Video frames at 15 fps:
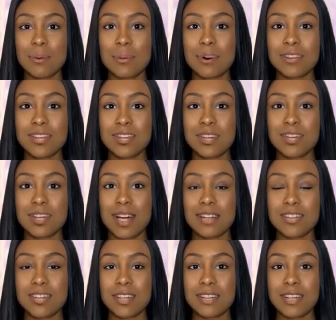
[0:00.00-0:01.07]
were
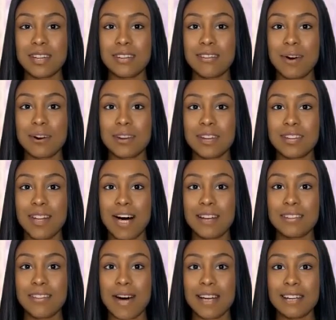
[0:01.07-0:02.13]
suggested and voted
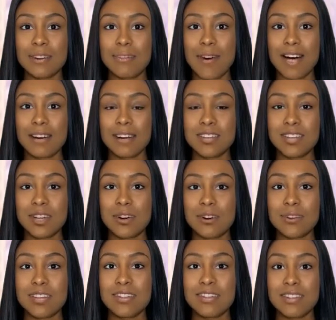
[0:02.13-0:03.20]
on by the
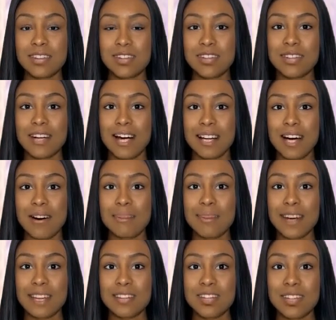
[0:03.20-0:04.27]
volunteers and are
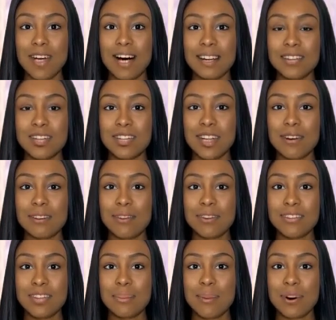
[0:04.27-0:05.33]
based on some
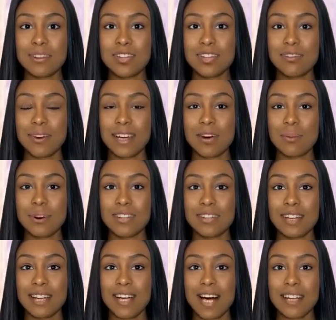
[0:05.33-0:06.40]
of the most
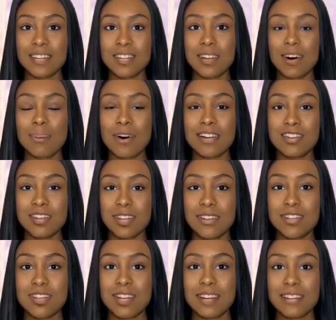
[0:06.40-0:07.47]
frequently asked
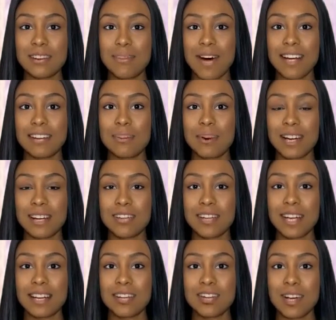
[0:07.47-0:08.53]
questions in the My Grief
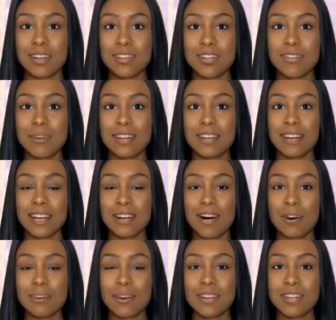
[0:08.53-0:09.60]
Angels
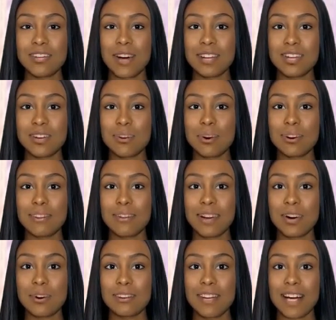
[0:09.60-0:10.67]
weekly open virtual
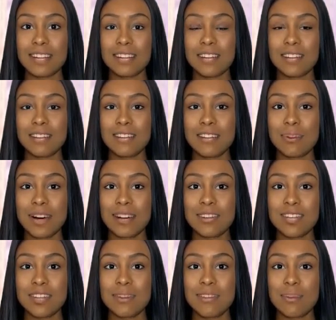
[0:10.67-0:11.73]
peer-led
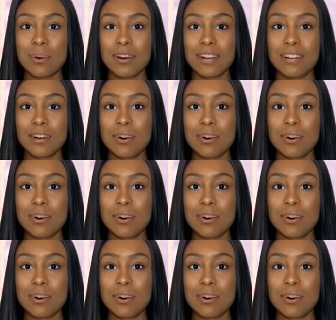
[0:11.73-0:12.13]
grief support